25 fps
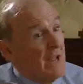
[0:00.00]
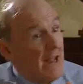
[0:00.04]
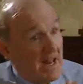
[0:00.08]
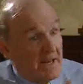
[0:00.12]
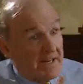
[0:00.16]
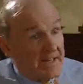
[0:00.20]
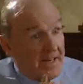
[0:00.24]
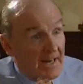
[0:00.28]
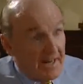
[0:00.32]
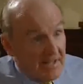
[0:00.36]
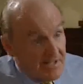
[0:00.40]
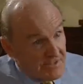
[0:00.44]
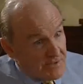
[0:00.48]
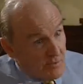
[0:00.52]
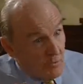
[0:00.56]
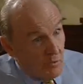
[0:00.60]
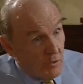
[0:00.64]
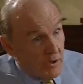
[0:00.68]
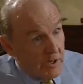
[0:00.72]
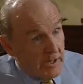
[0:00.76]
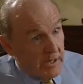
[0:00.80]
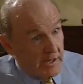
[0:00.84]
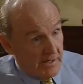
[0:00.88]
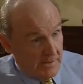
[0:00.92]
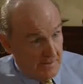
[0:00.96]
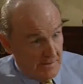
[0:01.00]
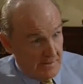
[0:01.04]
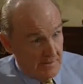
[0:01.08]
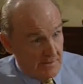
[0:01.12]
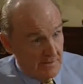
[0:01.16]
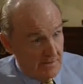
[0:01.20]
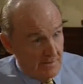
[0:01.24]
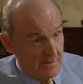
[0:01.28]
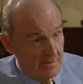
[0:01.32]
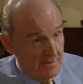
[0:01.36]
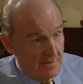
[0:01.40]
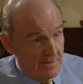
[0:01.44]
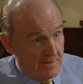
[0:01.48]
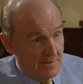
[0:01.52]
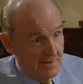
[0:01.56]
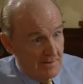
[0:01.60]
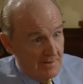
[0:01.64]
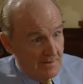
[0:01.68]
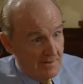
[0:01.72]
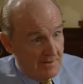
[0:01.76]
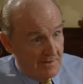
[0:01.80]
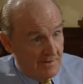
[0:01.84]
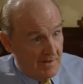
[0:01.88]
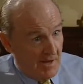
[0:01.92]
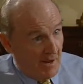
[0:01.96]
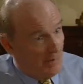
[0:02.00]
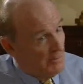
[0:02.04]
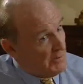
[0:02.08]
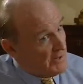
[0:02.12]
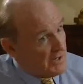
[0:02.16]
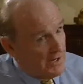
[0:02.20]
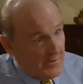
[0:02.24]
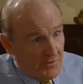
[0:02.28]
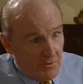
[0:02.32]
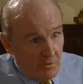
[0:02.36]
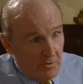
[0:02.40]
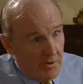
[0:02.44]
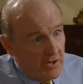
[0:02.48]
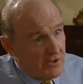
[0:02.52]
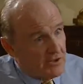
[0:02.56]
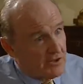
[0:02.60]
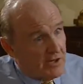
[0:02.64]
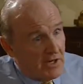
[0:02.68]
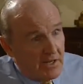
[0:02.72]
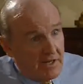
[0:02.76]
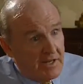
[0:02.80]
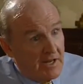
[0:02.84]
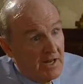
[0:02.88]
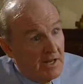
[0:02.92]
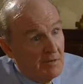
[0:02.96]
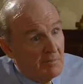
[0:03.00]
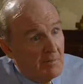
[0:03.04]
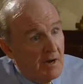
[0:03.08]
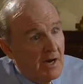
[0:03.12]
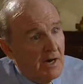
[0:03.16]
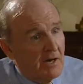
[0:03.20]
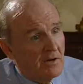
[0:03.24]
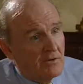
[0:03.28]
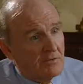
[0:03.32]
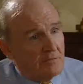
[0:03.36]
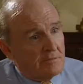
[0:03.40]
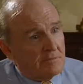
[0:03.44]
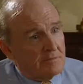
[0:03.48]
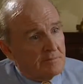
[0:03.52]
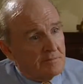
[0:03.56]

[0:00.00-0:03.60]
and getting some weeds. And when you get the weeds, you got to cut them out.